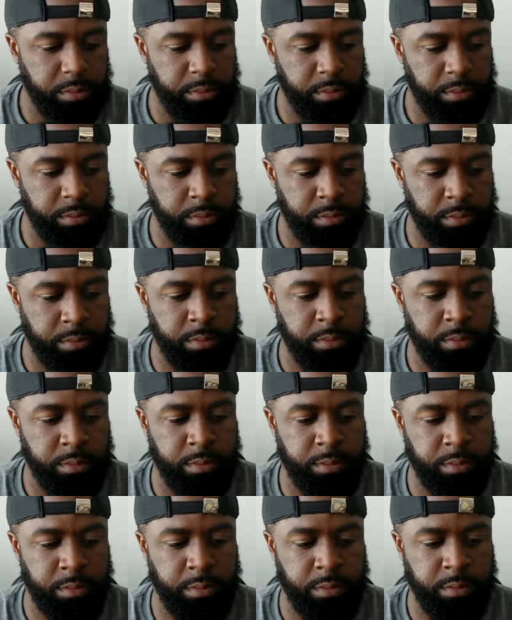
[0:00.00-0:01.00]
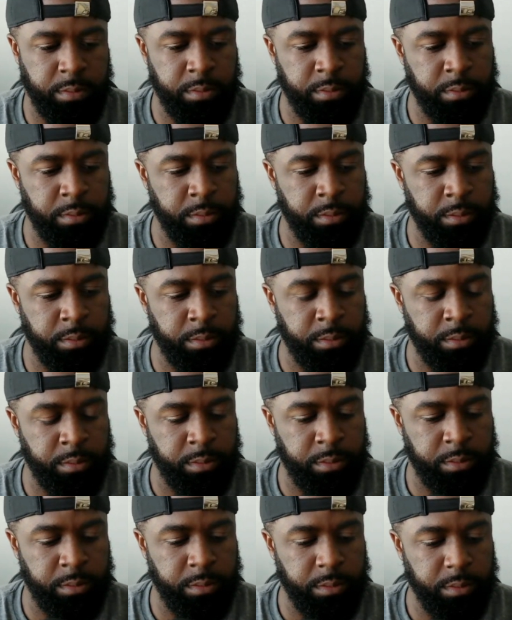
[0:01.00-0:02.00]

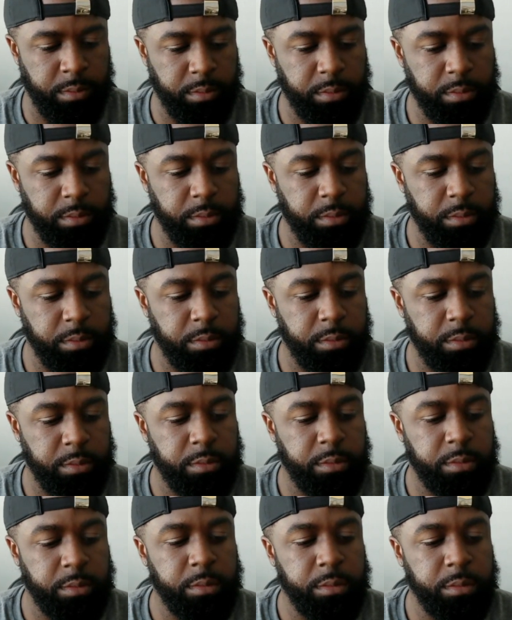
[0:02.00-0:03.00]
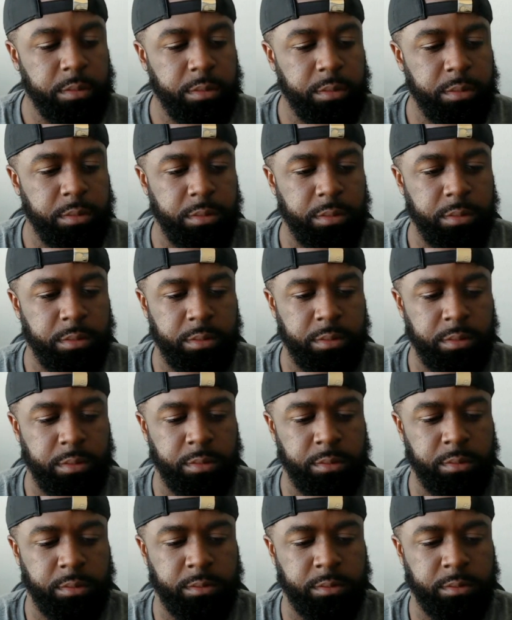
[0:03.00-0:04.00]

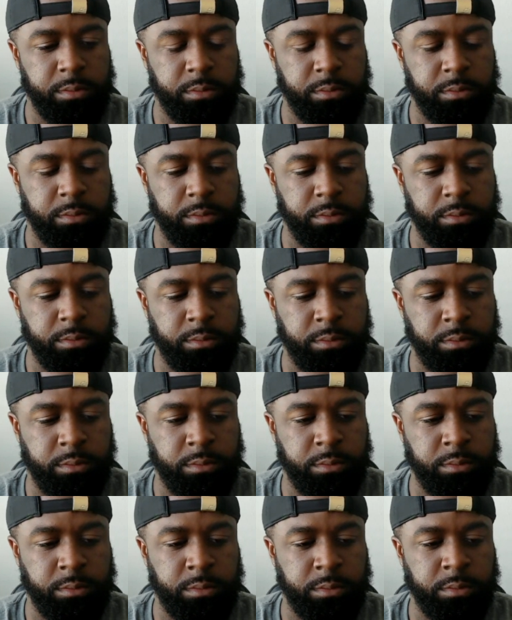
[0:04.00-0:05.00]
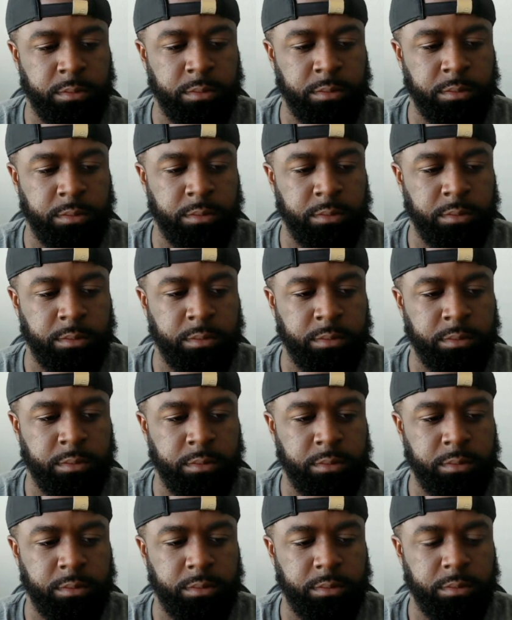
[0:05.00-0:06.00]

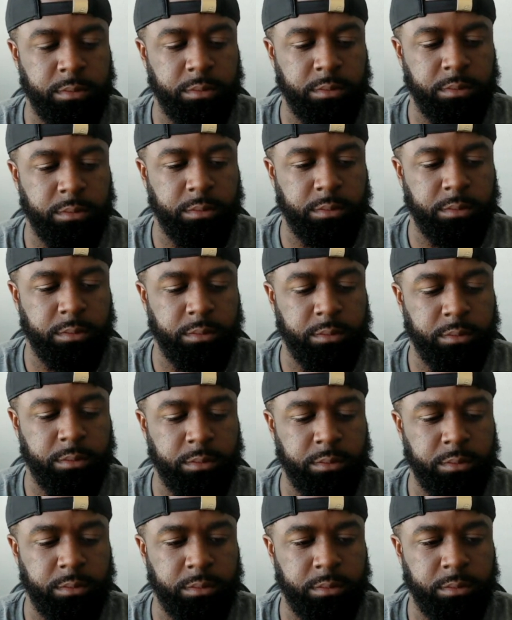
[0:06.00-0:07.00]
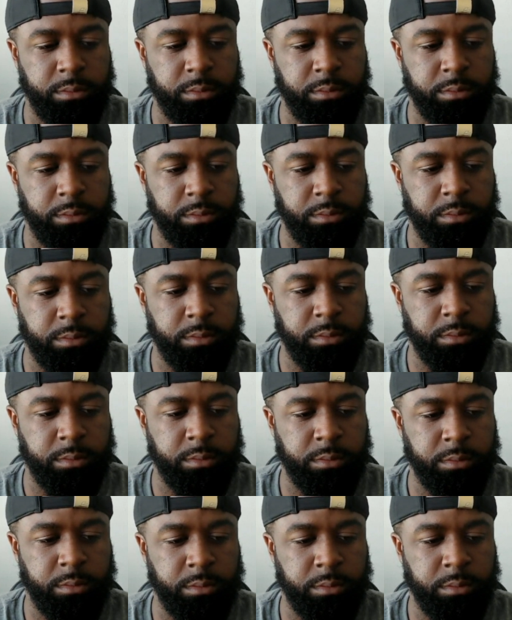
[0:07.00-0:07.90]
No words are spoken by the person on screen.